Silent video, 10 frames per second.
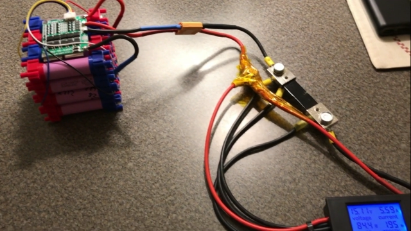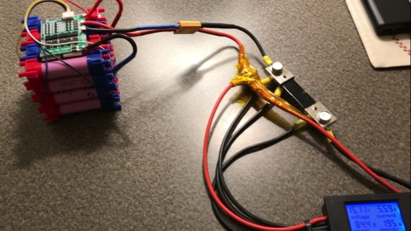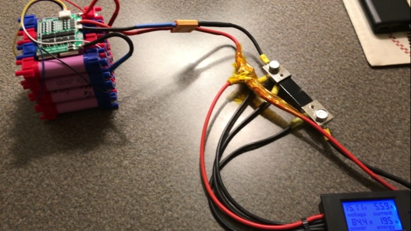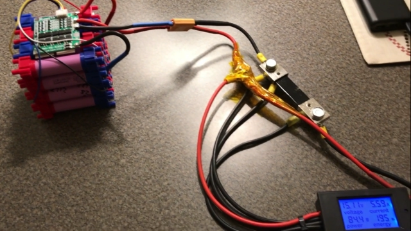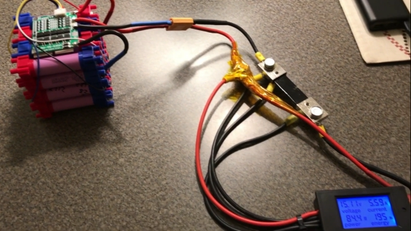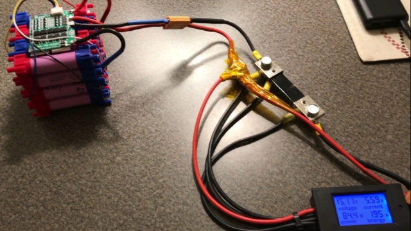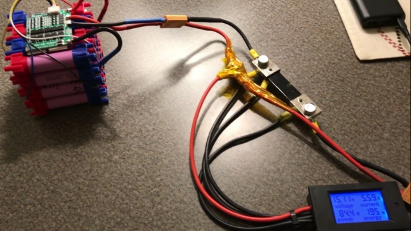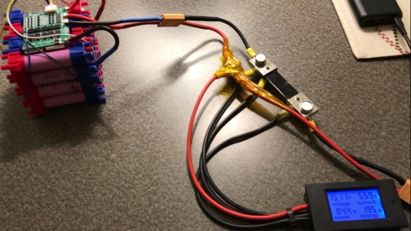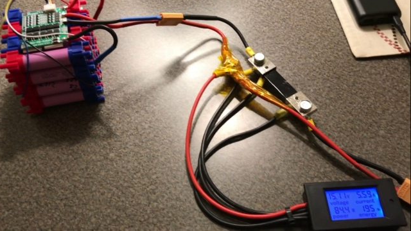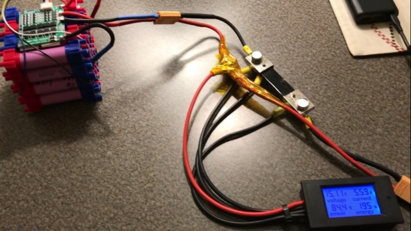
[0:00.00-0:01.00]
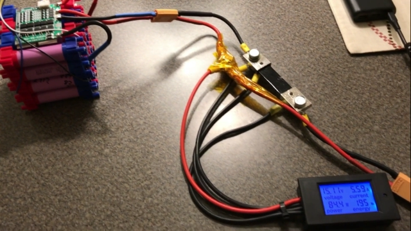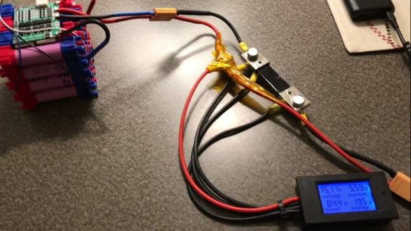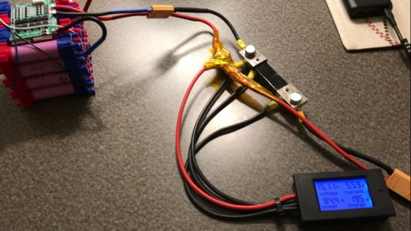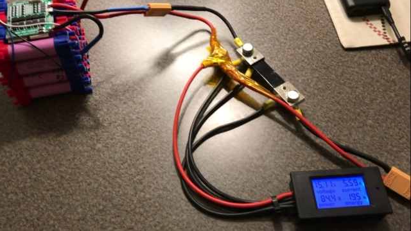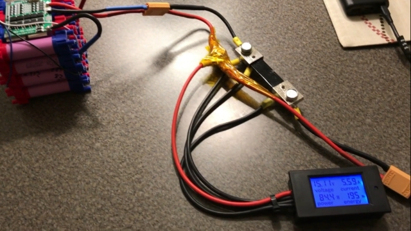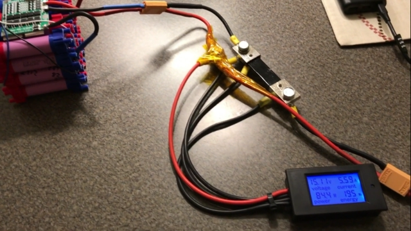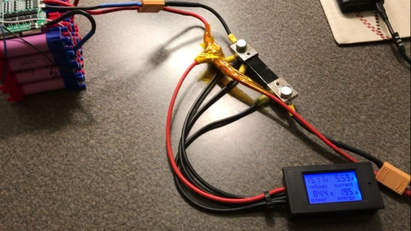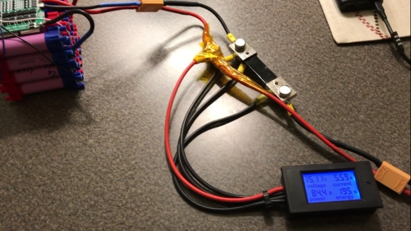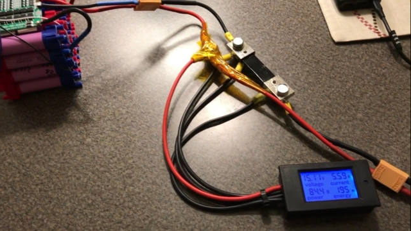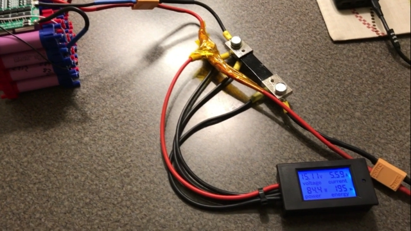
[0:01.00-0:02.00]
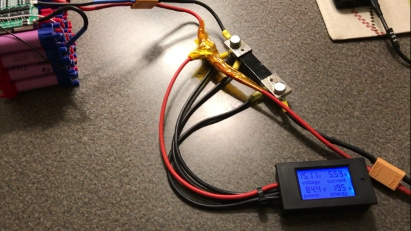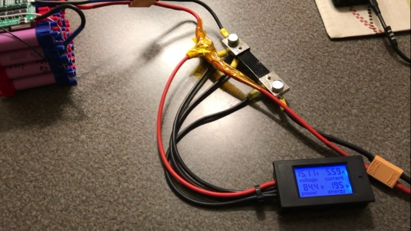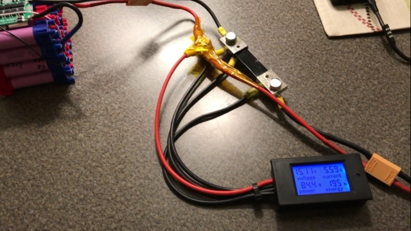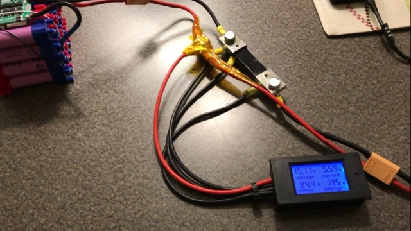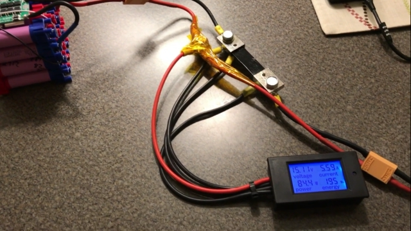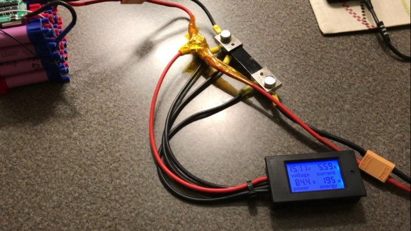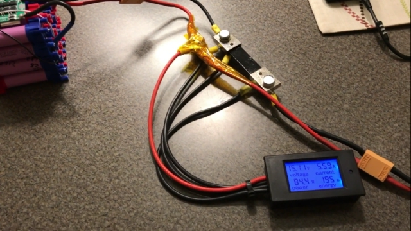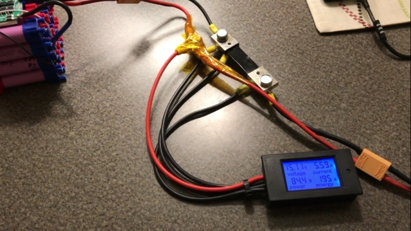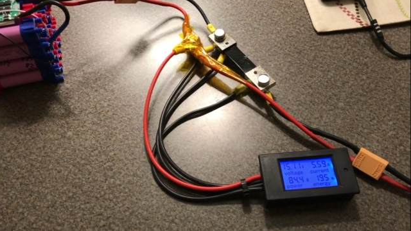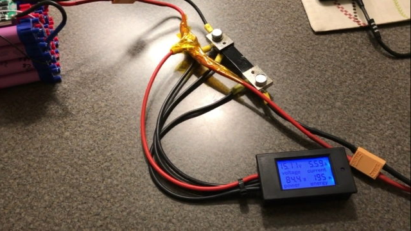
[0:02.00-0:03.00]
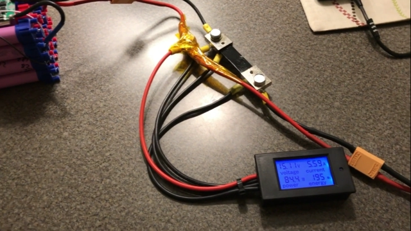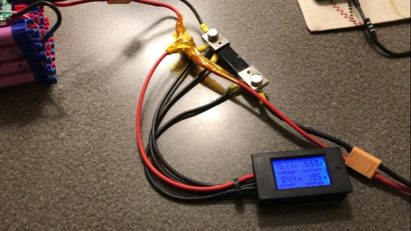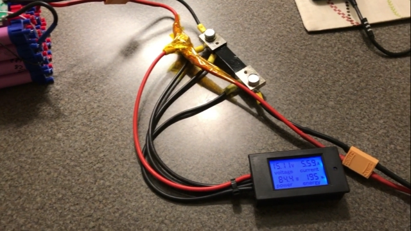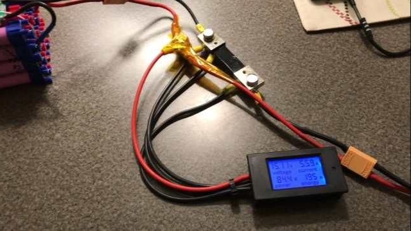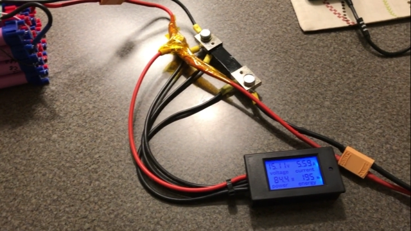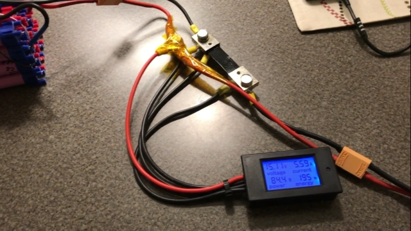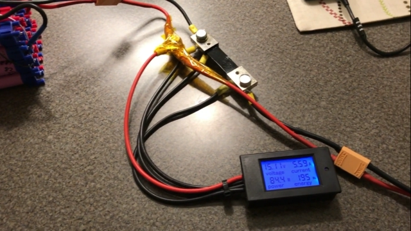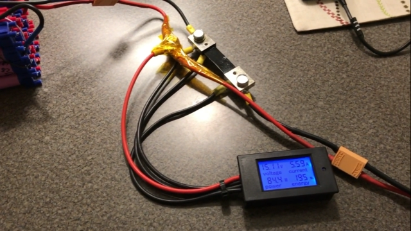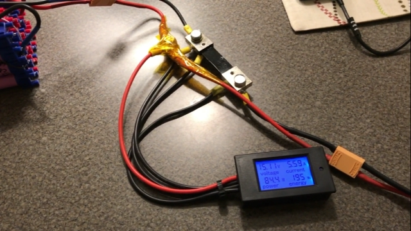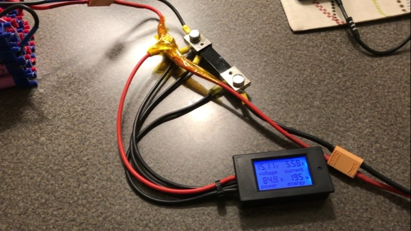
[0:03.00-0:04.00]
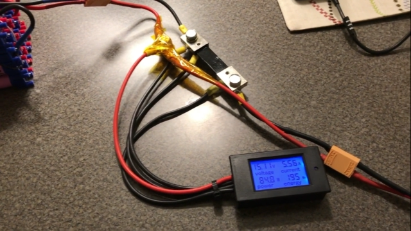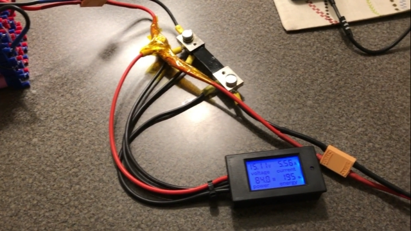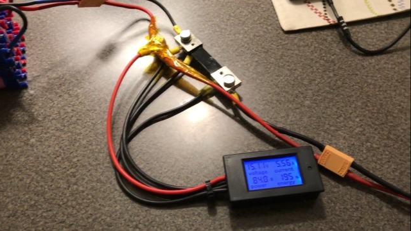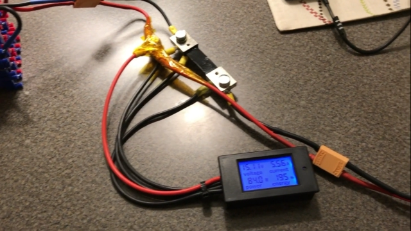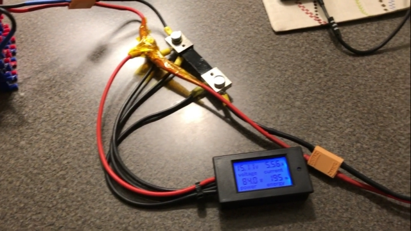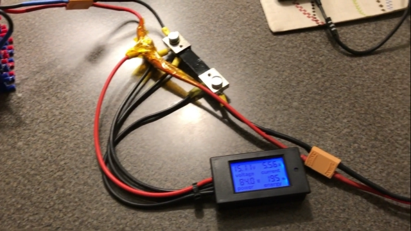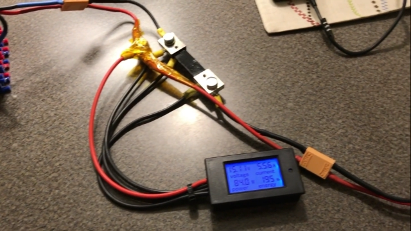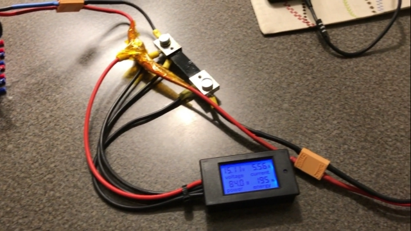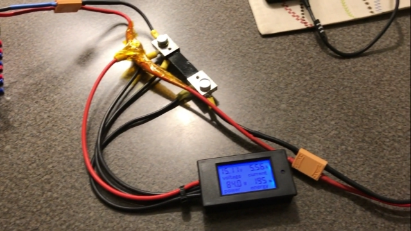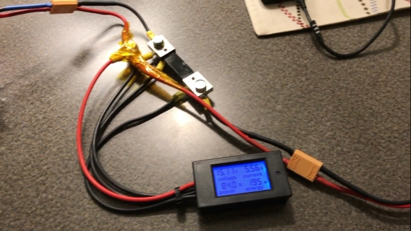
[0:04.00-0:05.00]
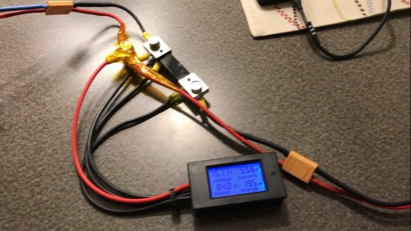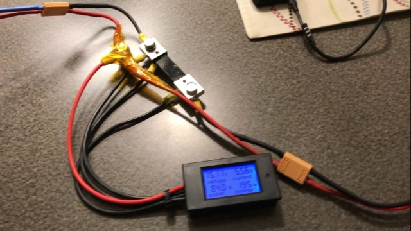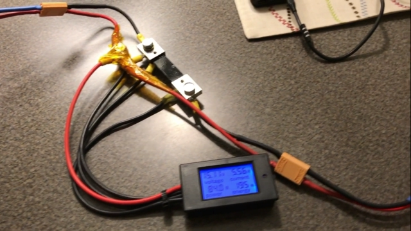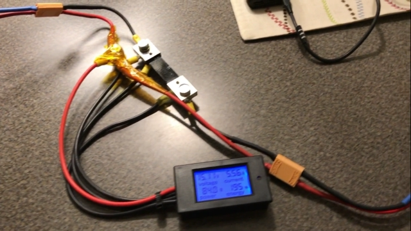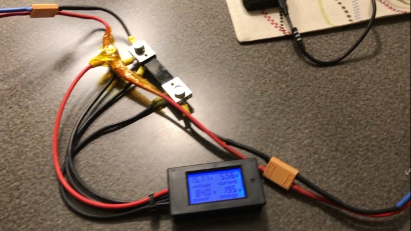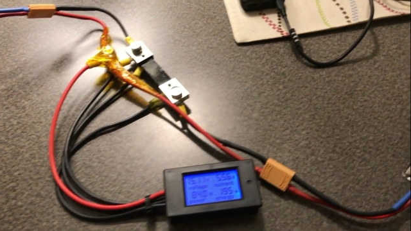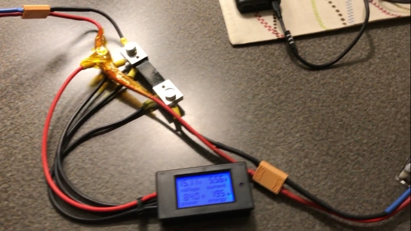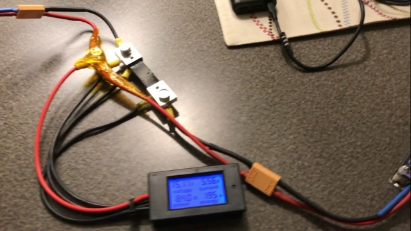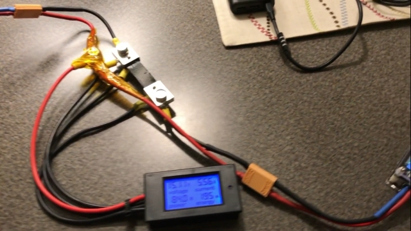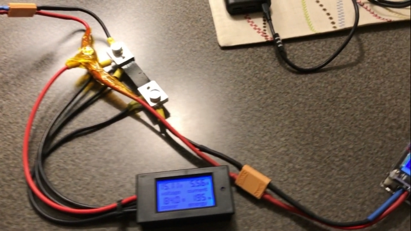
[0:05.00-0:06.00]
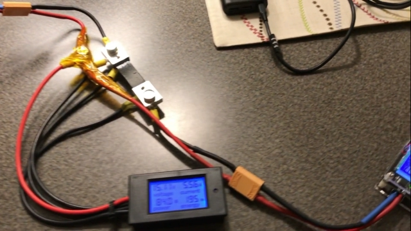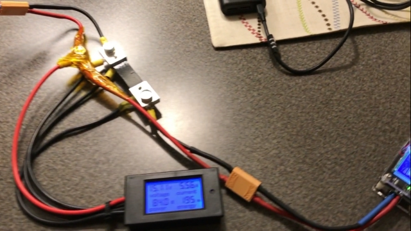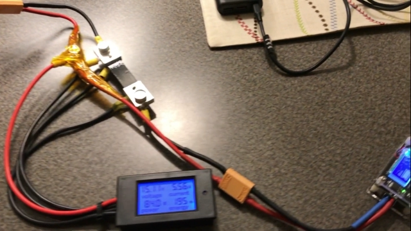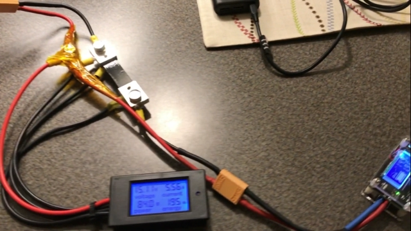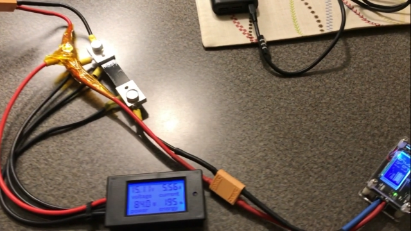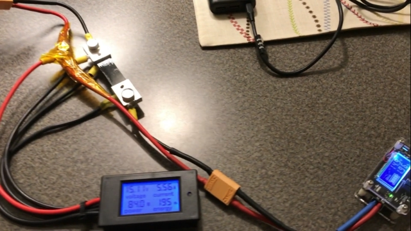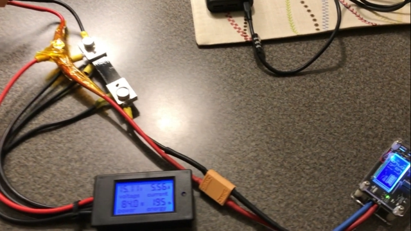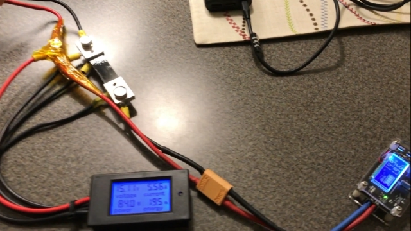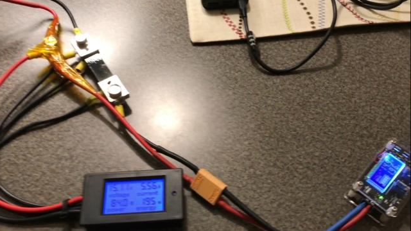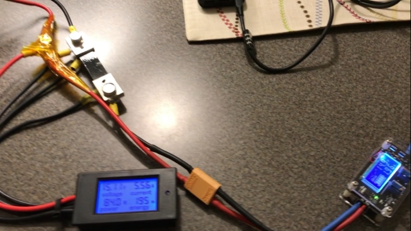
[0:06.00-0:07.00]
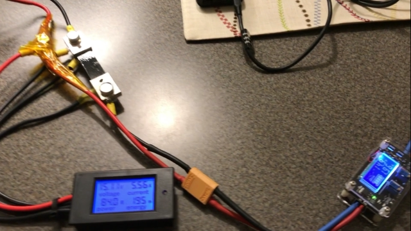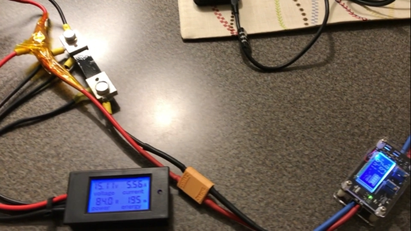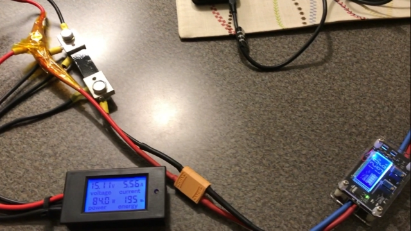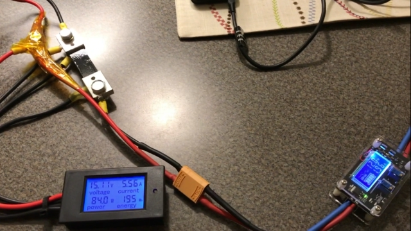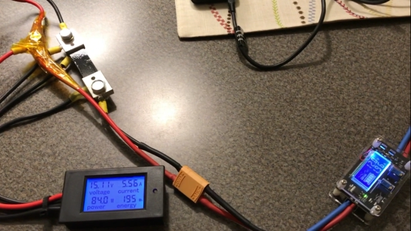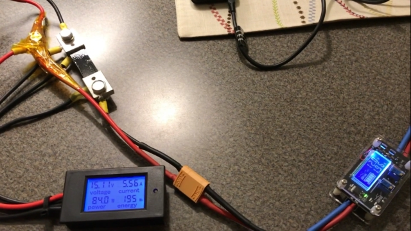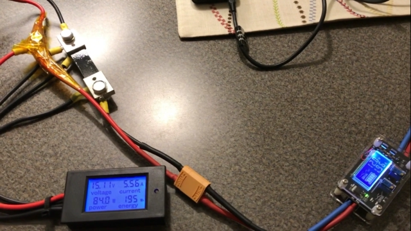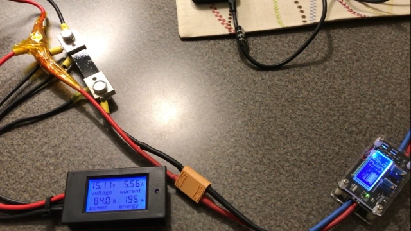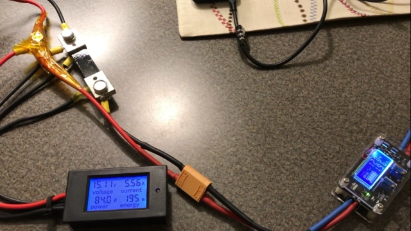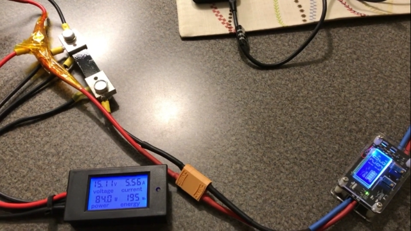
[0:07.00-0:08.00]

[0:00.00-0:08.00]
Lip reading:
No face is visible, so there are no lips to read.